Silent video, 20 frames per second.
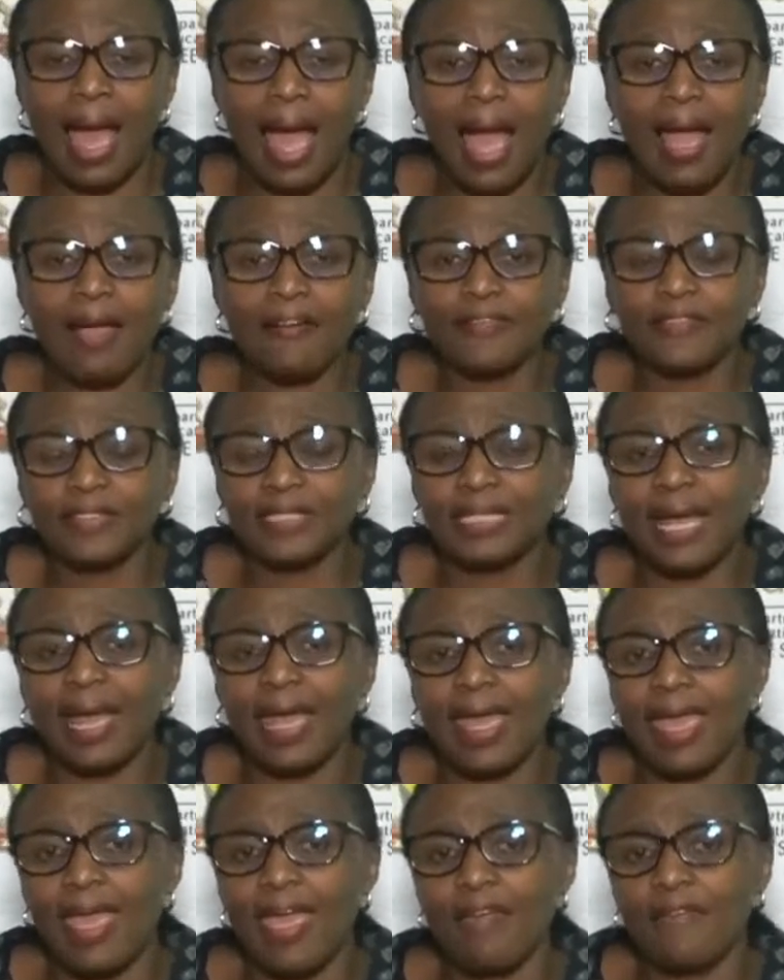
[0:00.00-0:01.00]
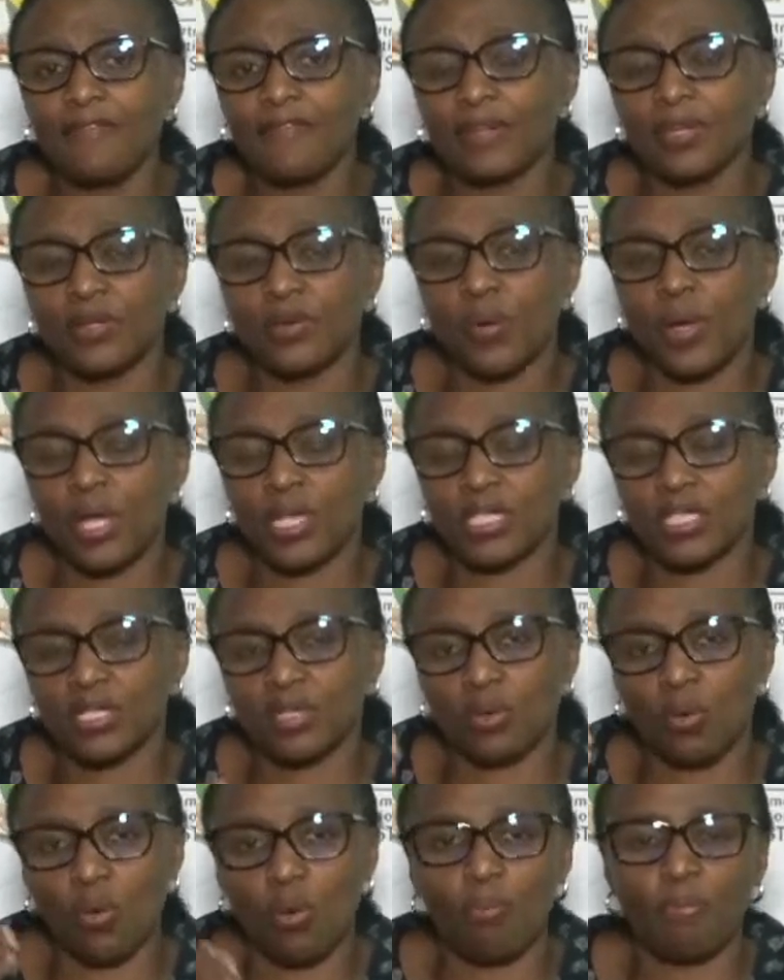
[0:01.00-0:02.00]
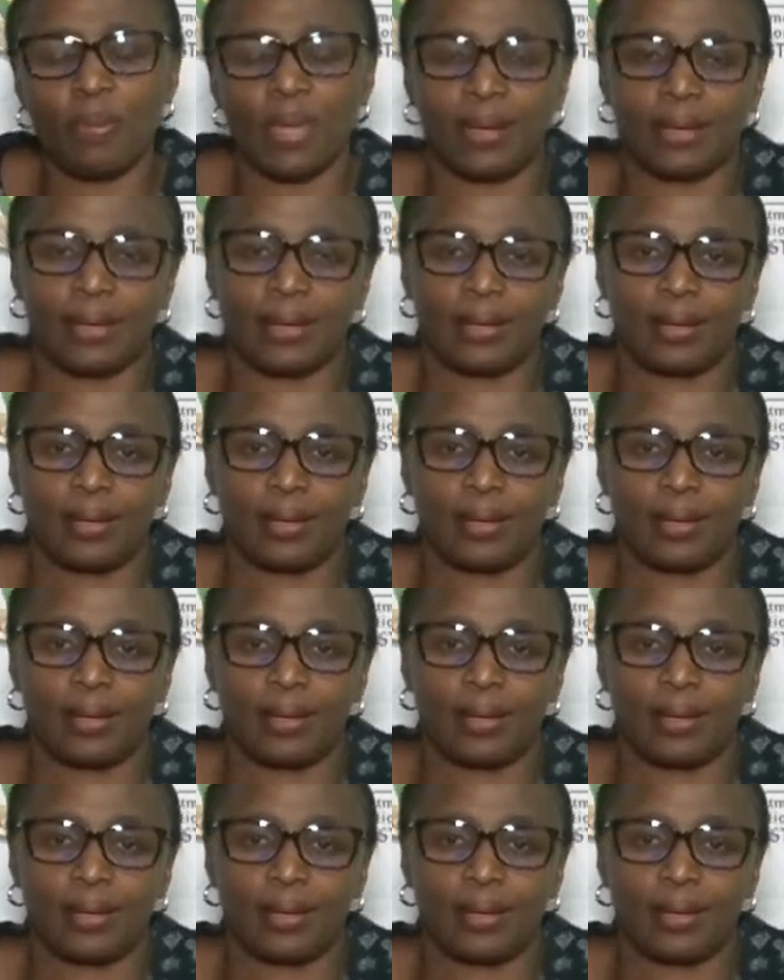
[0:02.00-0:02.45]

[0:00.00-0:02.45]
After every question, go back.